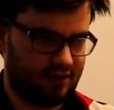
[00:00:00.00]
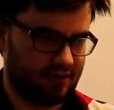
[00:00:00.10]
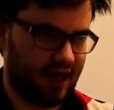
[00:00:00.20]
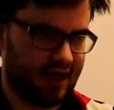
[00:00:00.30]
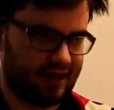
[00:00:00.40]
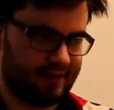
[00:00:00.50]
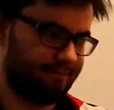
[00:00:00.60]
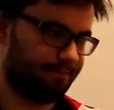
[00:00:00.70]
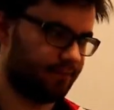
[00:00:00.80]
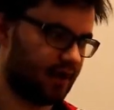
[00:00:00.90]
Like,
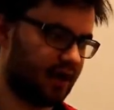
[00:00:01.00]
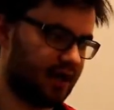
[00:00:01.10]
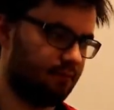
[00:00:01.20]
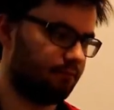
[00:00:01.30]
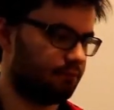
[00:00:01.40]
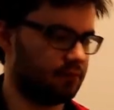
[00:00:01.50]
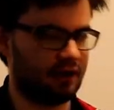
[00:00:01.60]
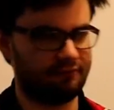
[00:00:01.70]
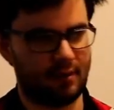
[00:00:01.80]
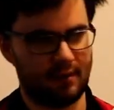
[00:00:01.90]
I am
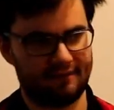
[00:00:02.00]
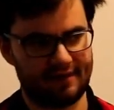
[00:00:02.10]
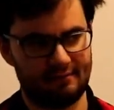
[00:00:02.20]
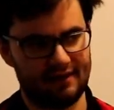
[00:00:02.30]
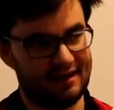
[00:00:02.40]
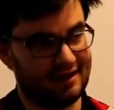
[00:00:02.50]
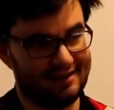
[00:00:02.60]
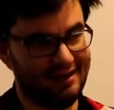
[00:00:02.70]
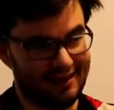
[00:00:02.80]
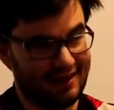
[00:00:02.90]
loved by my family,
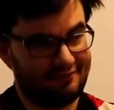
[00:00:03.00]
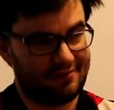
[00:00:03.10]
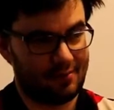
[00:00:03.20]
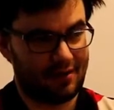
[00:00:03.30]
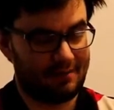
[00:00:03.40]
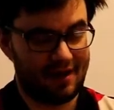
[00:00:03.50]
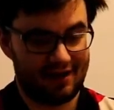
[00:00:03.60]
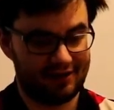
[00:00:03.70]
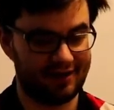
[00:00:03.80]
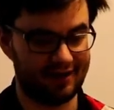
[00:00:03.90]
I'm loved by my
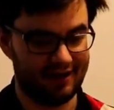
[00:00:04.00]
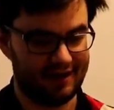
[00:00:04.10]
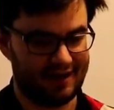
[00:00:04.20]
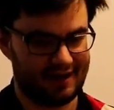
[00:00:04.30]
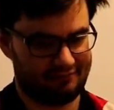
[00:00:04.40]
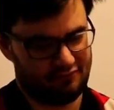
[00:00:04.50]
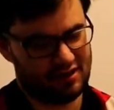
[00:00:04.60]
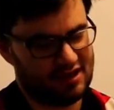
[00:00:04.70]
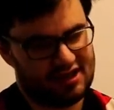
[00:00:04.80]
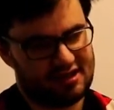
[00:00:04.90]
partner,
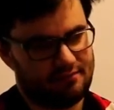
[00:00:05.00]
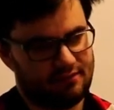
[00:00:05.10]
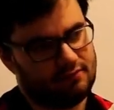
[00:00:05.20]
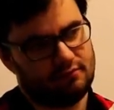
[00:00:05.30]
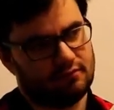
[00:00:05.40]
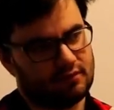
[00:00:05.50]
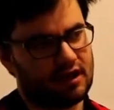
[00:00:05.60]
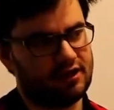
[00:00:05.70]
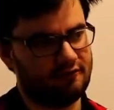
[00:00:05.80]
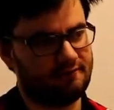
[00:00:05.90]
really simple
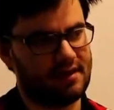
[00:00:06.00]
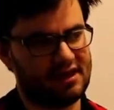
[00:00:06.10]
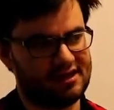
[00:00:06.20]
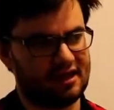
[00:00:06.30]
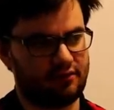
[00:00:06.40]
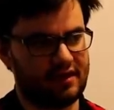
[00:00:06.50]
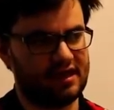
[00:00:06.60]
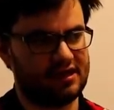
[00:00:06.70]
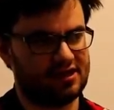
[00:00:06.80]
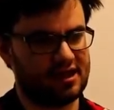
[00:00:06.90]
kind of basic
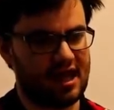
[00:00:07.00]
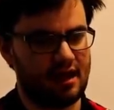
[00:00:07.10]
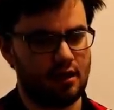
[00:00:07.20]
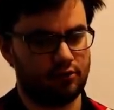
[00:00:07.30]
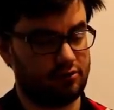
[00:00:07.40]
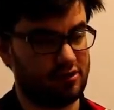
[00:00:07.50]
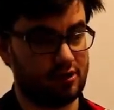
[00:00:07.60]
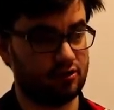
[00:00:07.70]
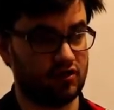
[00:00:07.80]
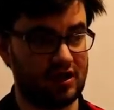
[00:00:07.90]
things that, on a
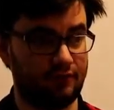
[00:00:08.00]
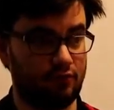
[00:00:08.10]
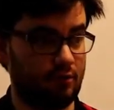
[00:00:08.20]
social level,